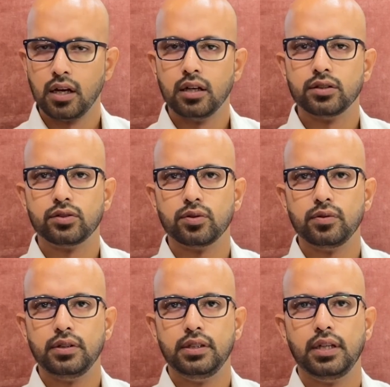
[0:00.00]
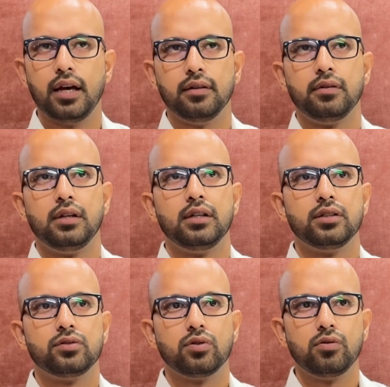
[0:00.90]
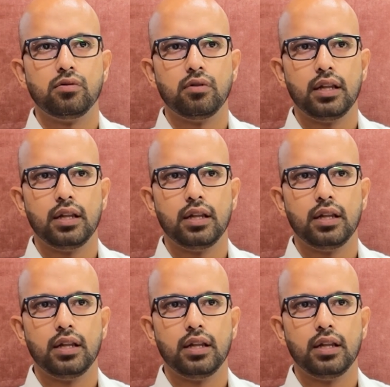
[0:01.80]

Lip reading: So yeah, so